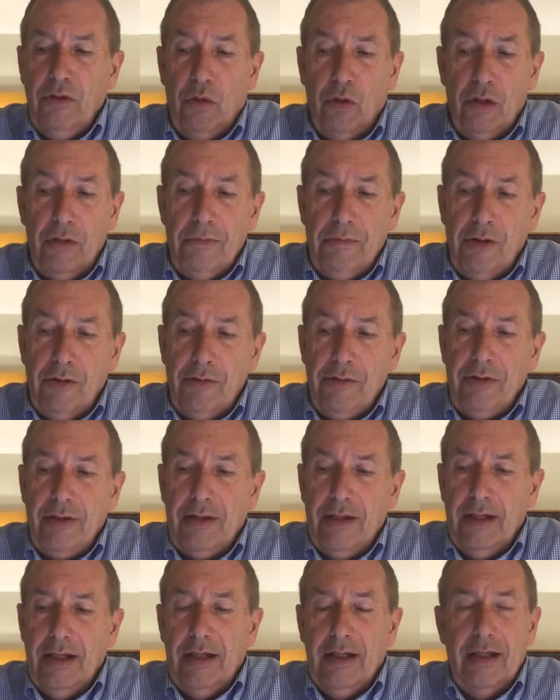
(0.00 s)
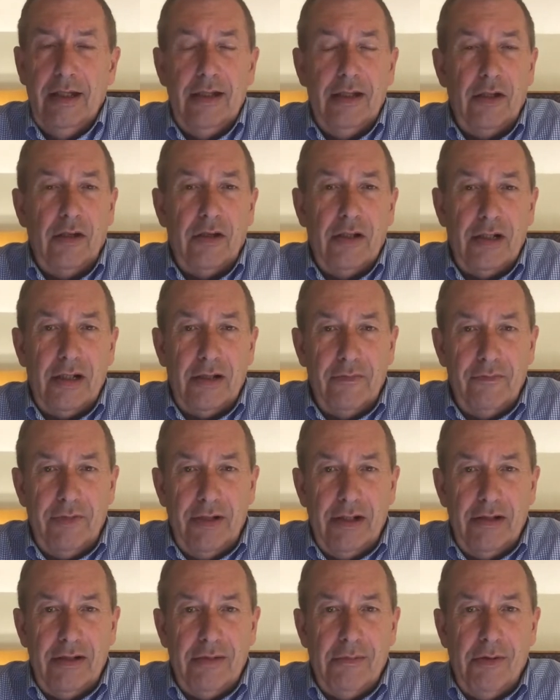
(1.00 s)
or both. They're going to
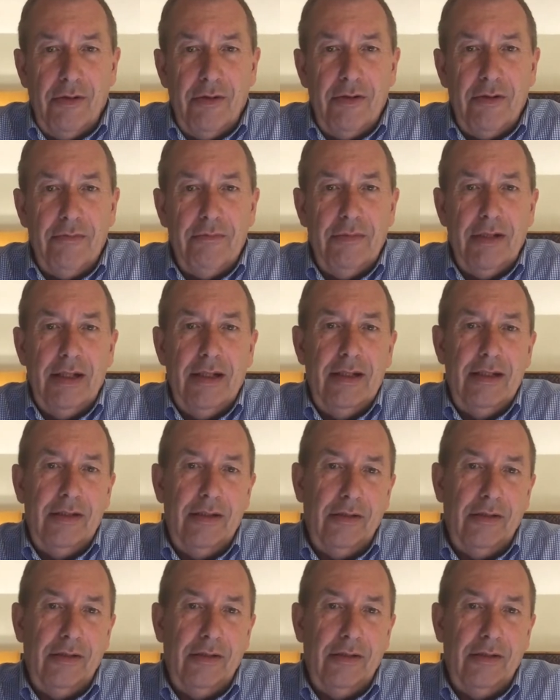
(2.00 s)
configure the modem.